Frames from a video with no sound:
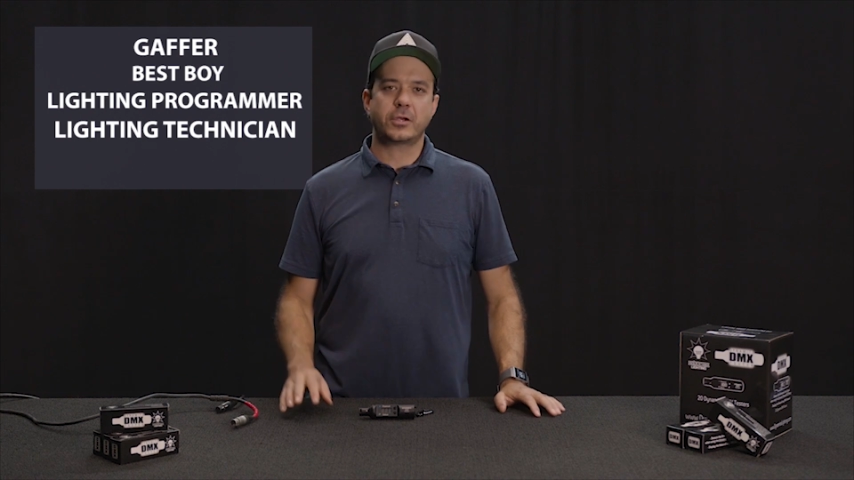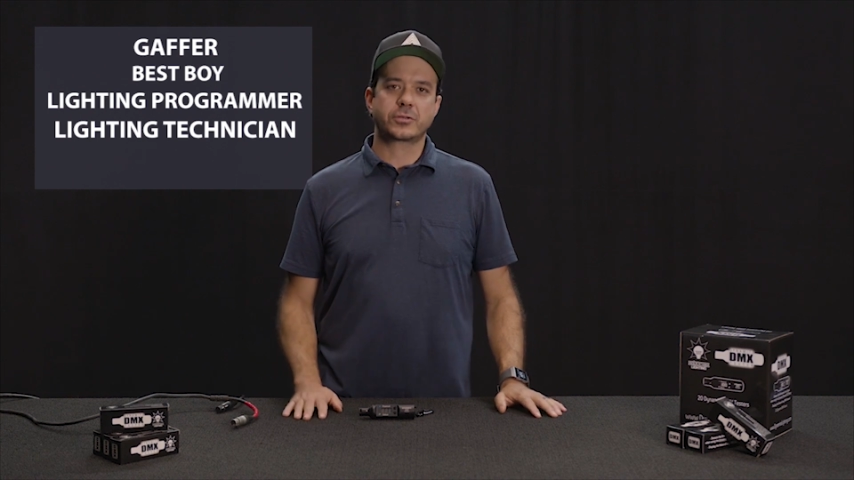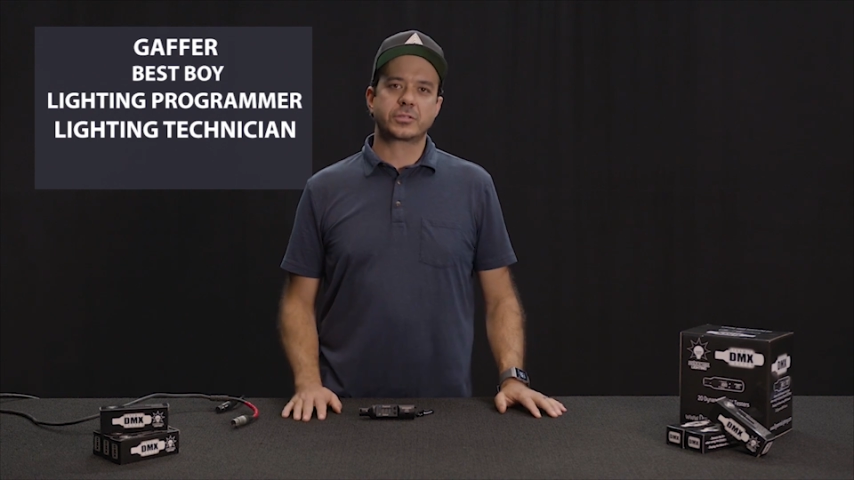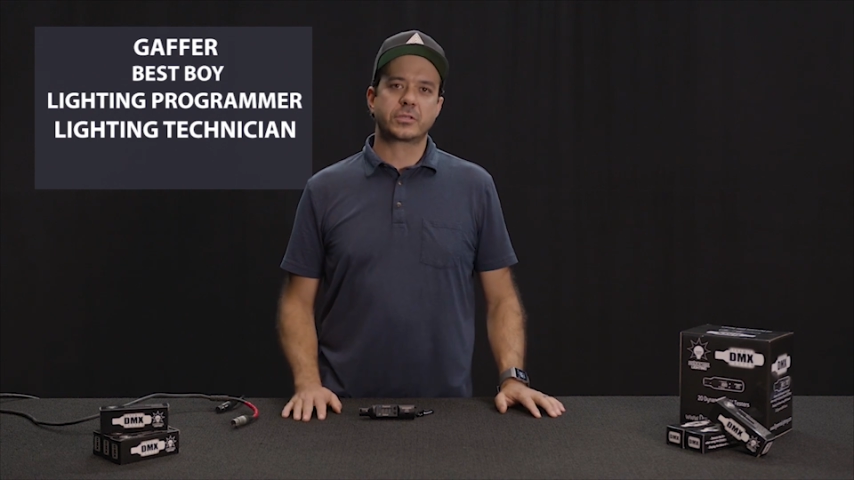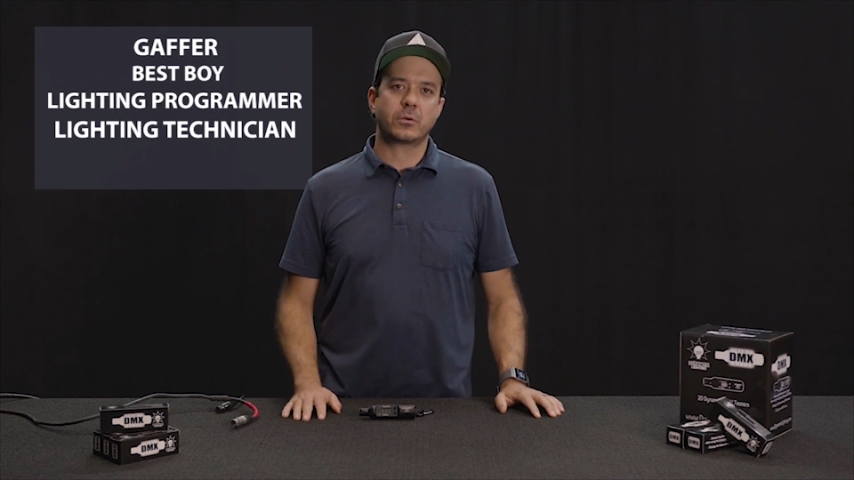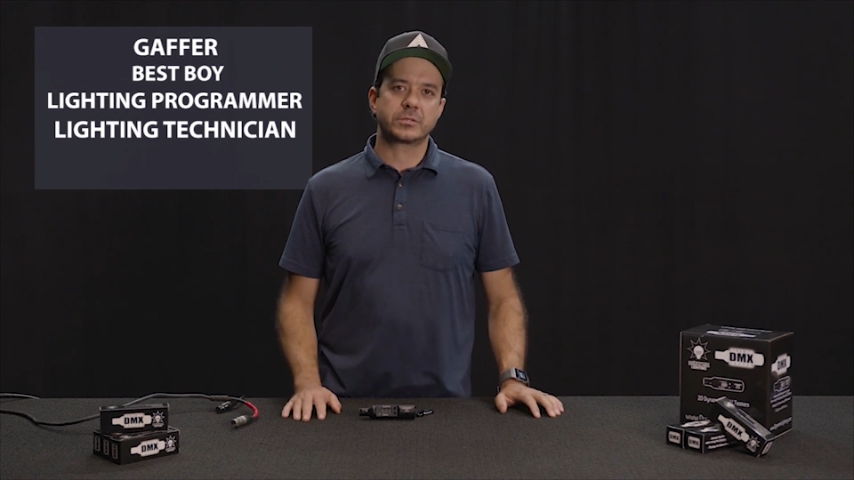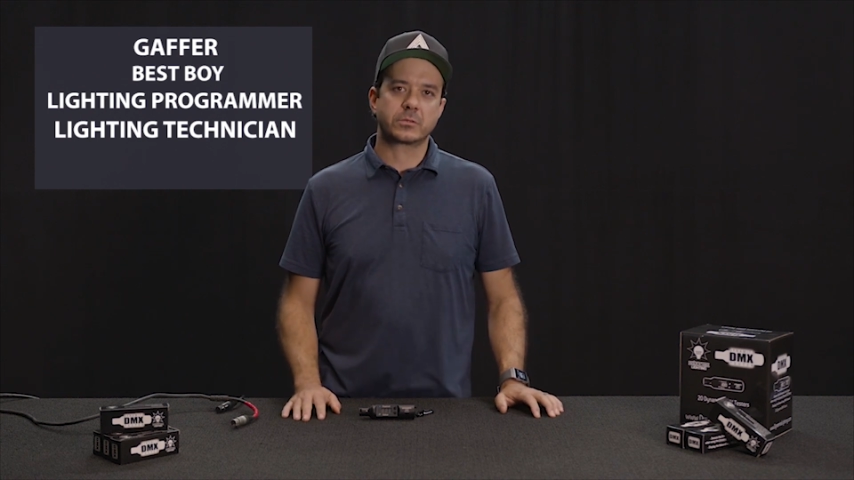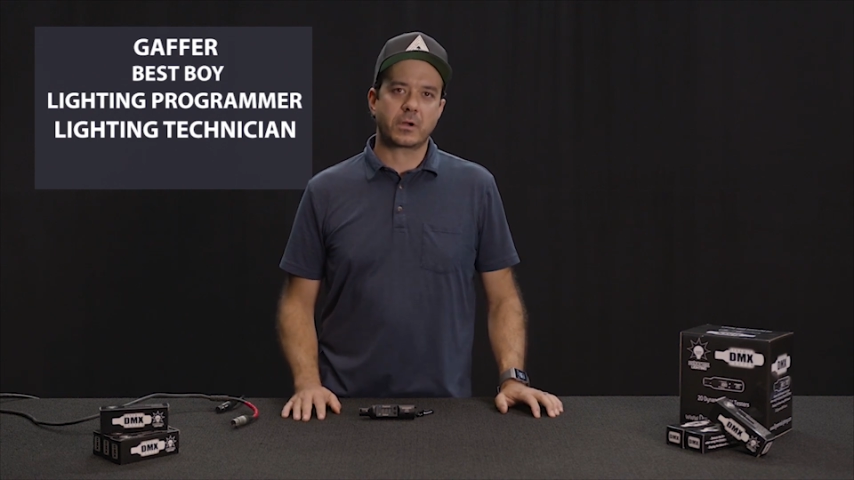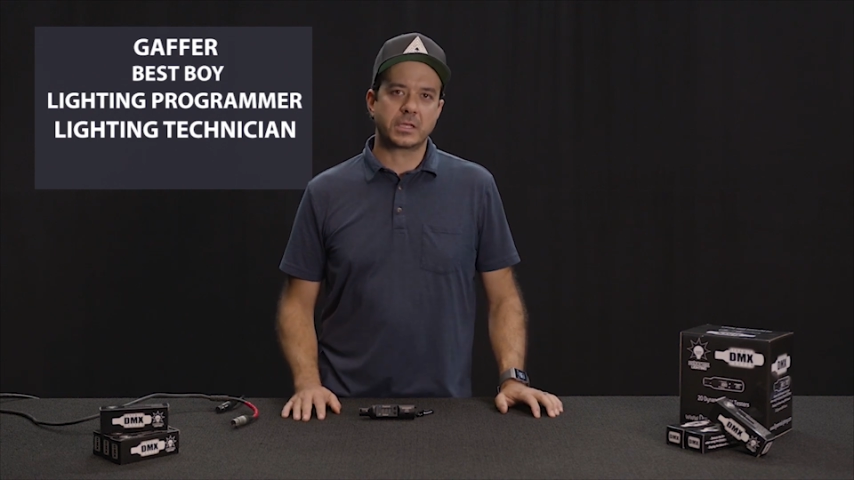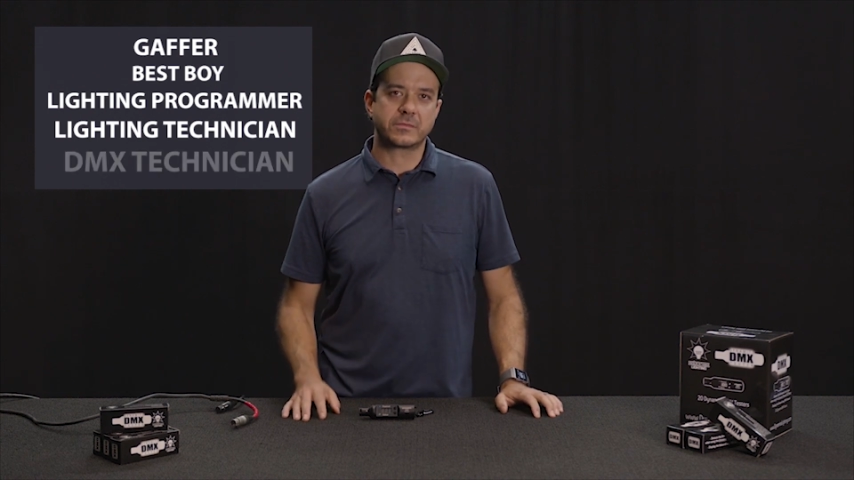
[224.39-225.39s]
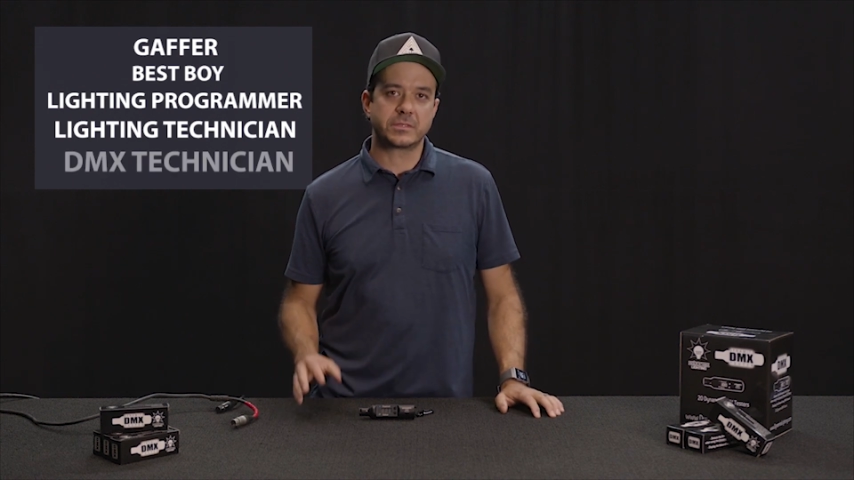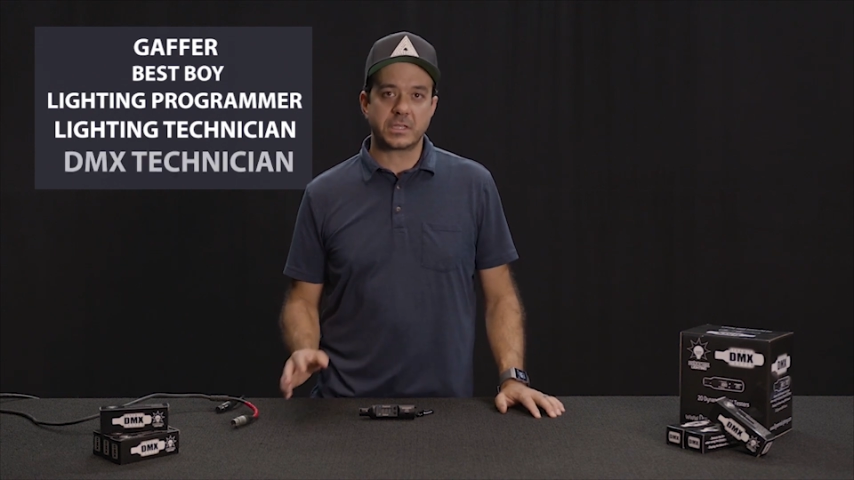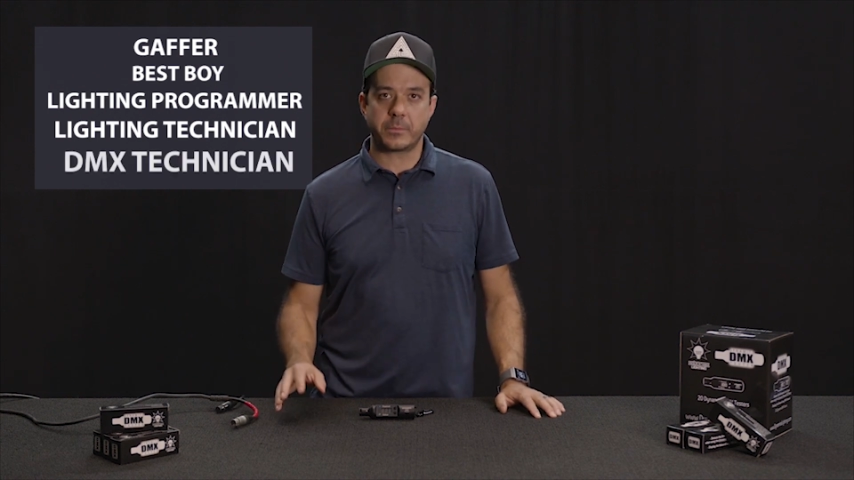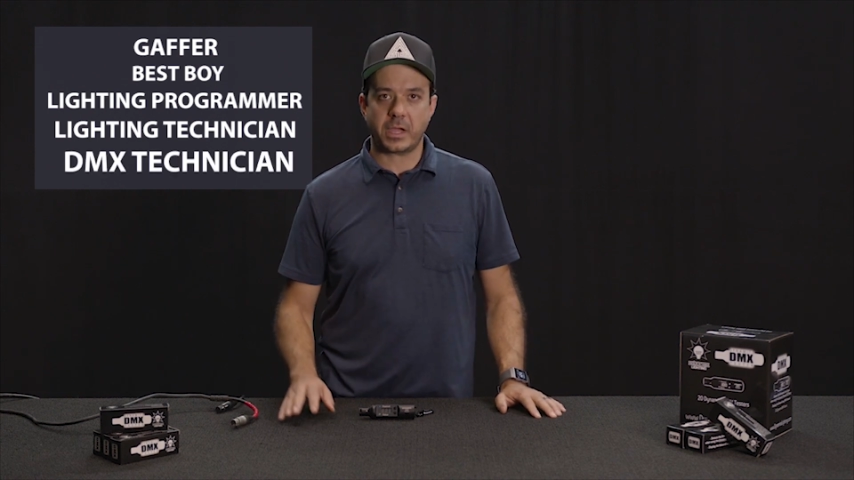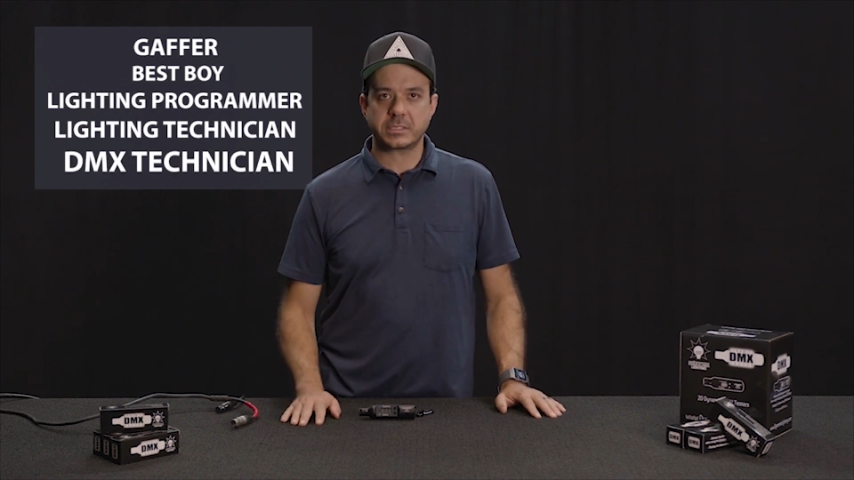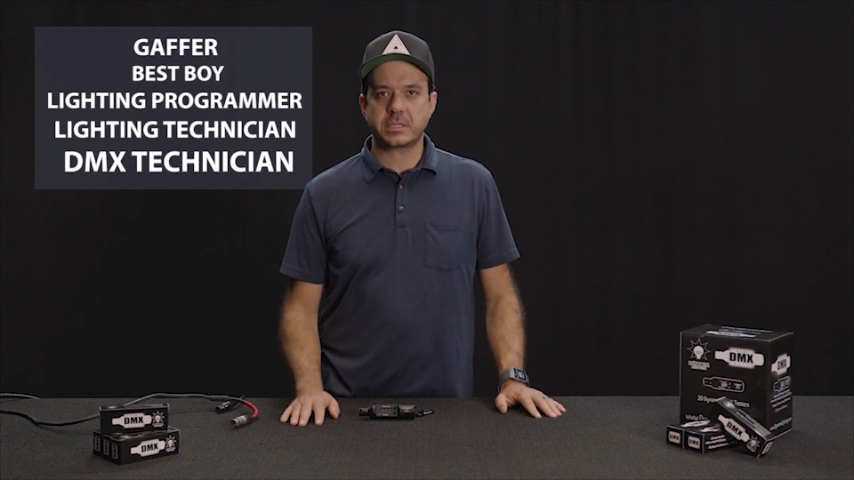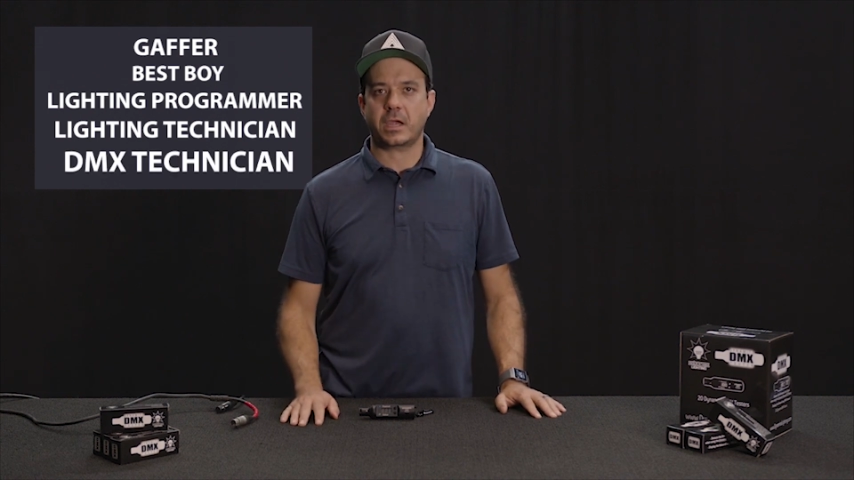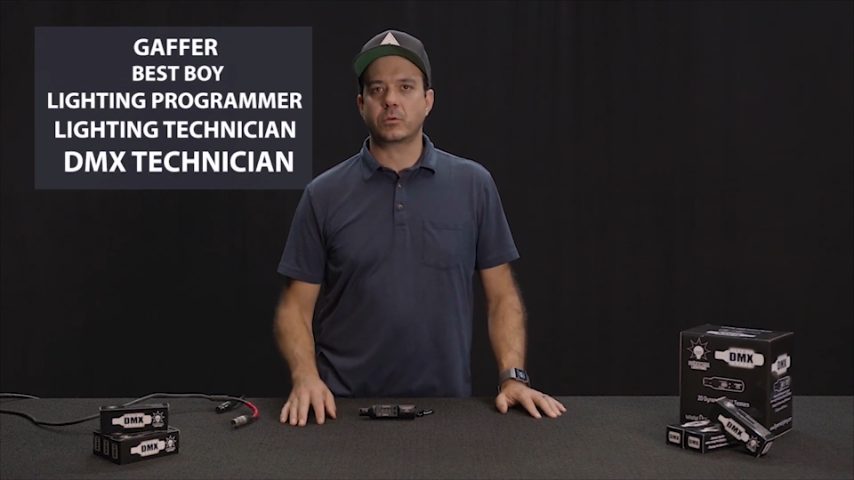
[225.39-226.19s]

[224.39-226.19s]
years or so was the rise of the DMX tech,